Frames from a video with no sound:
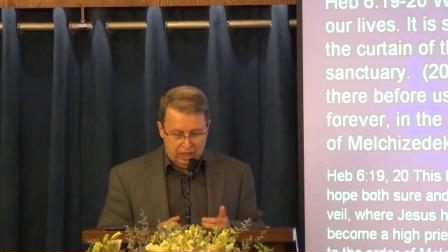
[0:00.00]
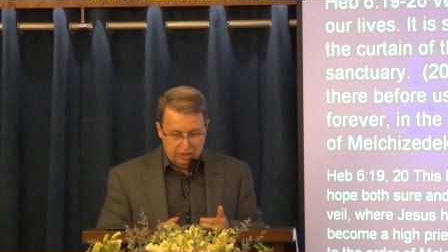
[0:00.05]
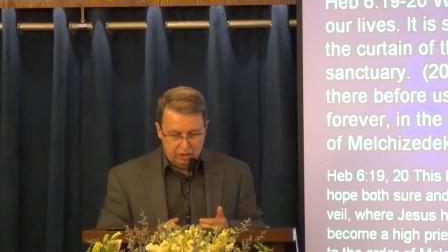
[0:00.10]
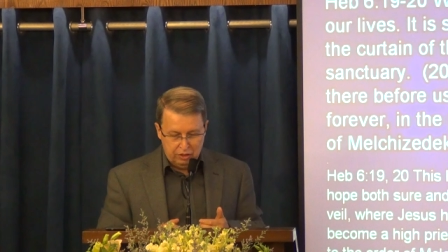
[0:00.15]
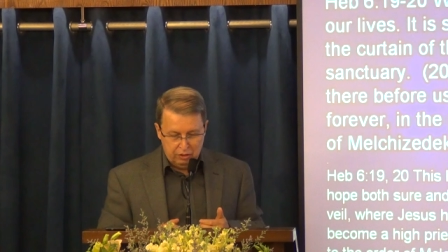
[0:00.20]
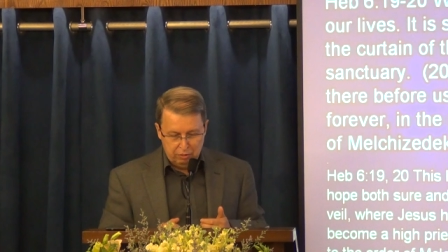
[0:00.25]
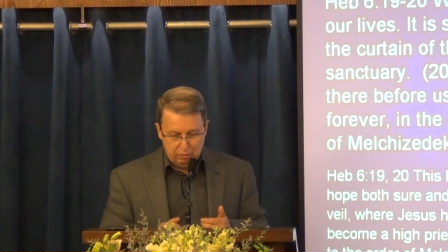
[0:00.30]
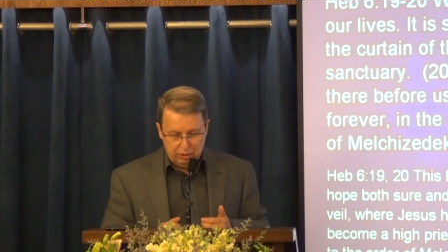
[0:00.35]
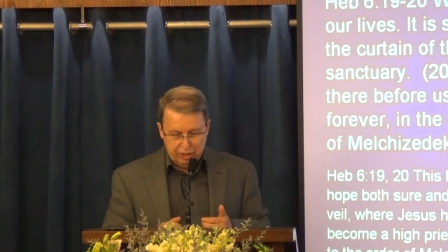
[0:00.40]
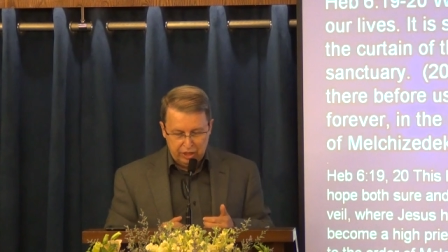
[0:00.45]

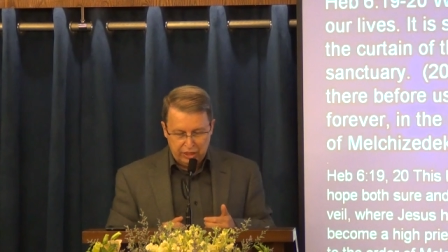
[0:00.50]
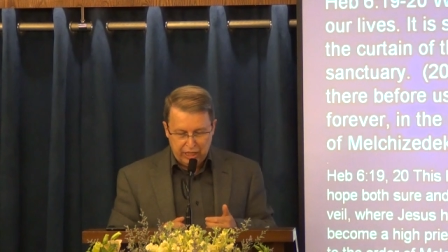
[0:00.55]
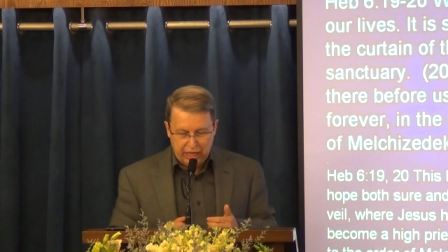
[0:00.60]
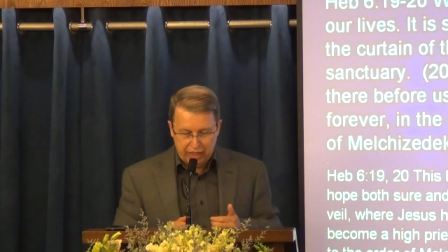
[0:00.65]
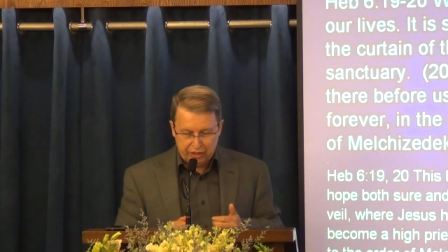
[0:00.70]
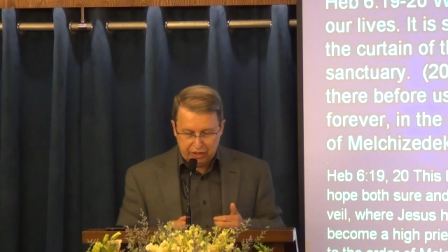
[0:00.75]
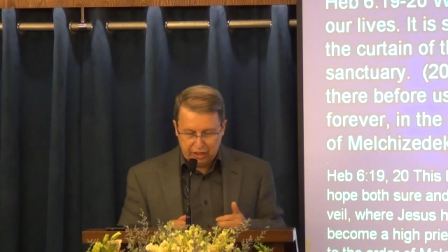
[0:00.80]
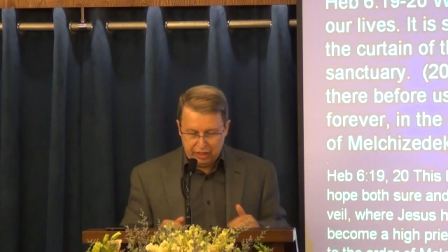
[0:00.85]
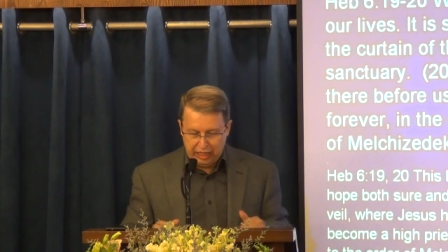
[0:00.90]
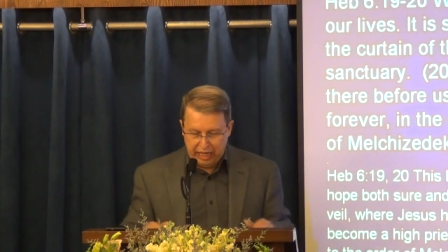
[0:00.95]
You read
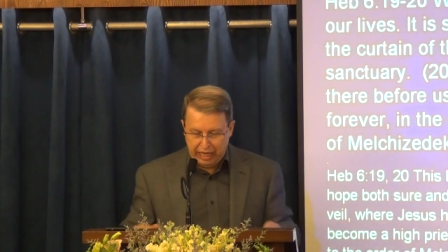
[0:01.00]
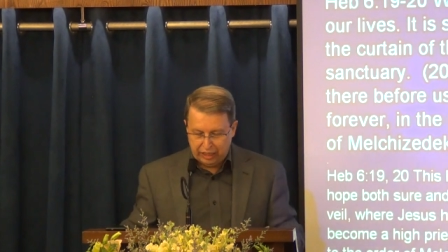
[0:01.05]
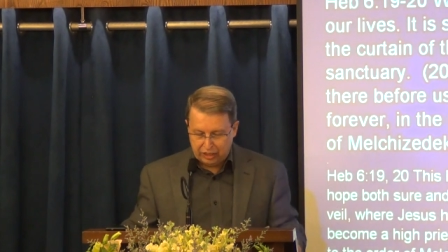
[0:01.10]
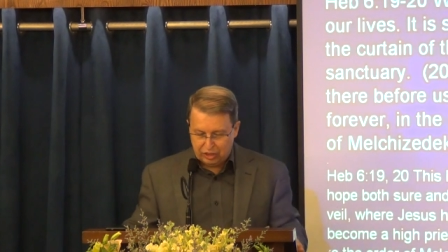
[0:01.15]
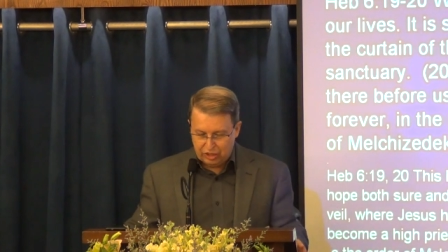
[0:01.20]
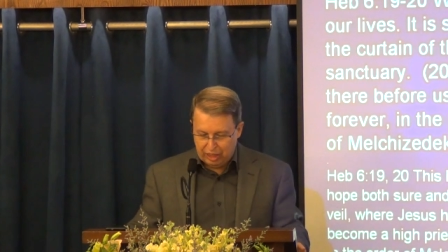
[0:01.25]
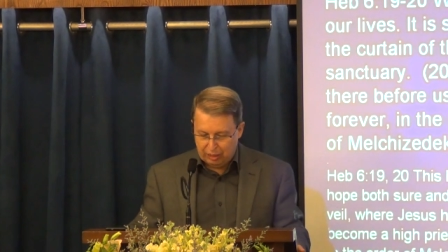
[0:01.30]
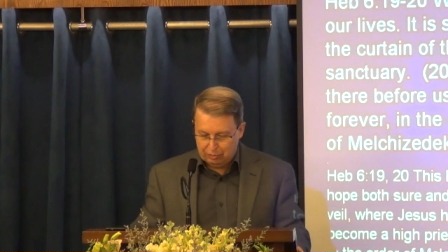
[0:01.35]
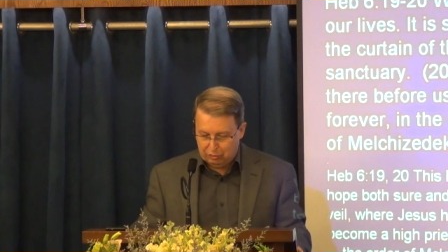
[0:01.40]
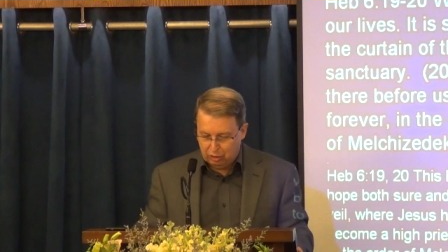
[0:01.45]
that in
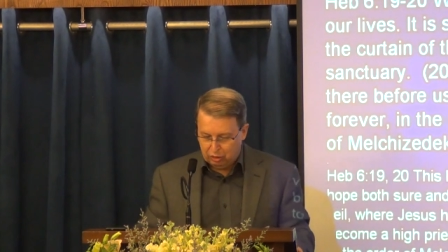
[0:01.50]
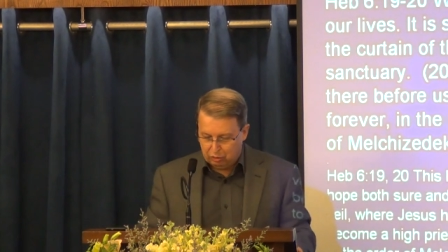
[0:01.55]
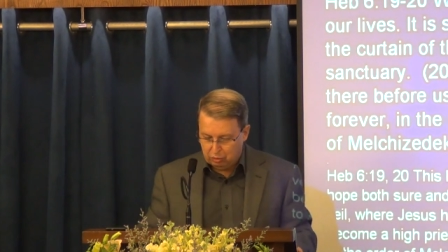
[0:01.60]
Acts chapter